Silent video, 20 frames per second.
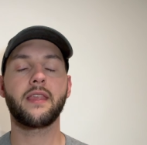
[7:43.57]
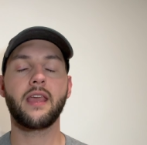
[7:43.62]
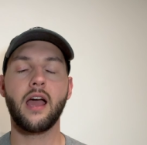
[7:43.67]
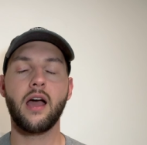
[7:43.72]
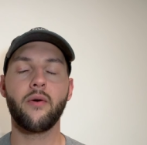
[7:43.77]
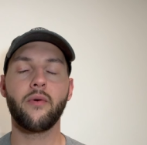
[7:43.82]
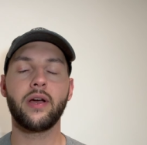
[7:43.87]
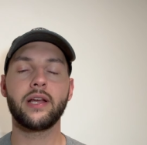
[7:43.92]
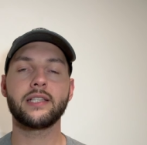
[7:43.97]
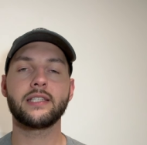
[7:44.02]

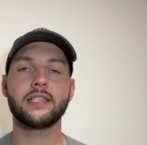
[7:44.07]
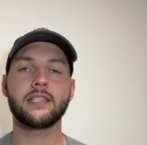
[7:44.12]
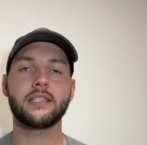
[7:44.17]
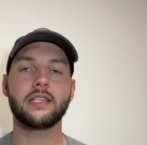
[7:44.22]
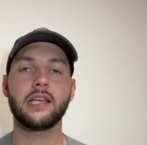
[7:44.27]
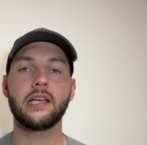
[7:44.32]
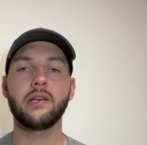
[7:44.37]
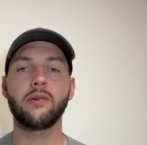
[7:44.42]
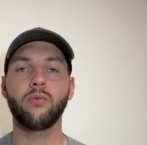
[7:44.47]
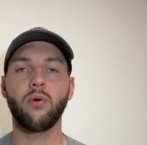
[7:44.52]
Can't wait to
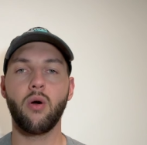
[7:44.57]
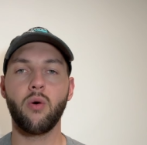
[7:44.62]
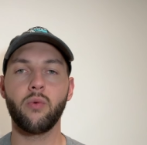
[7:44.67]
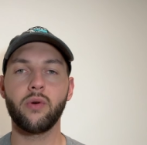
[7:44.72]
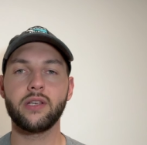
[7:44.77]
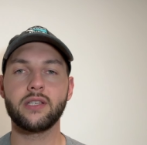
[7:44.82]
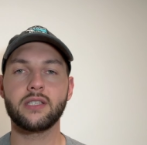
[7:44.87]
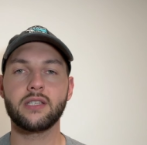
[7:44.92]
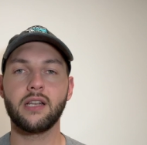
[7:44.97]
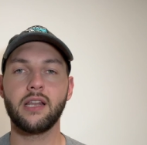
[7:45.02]
see what
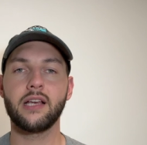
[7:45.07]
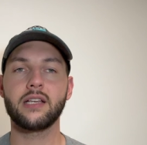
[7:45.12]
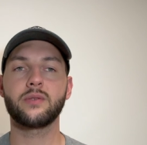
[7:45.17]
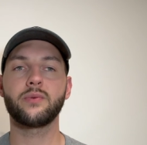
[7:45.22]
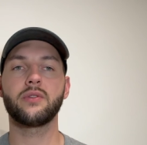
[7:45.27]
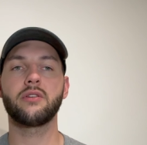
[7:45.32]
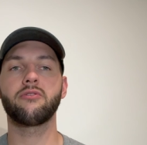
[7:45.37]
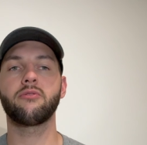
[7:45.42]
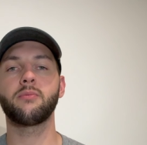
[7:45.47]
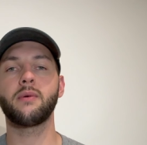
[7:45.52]
we select
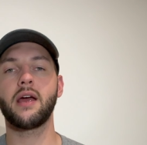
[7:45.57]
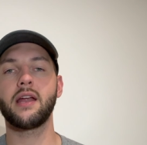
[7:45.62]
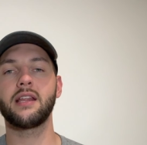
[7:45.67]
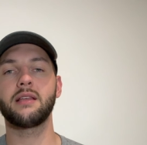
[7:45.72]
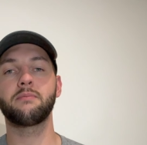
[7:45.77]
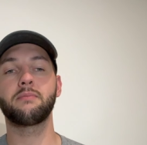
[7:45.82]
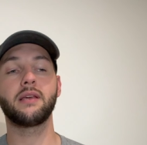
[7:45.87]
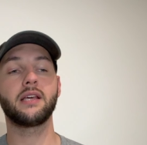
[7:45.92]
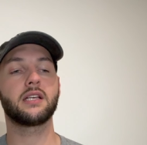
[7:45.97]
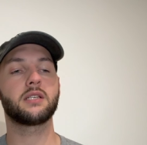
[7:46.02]
with the
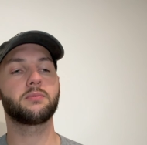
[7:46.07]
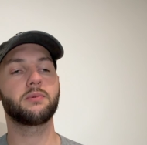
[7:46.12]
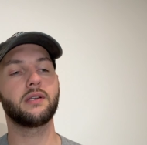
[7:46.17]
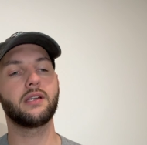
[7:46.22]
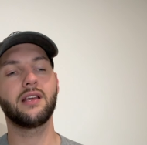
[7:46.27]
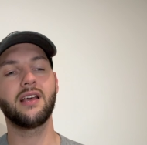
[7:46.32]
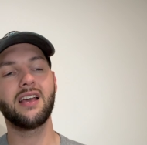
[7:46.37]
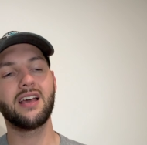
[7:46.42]
remaining picks. But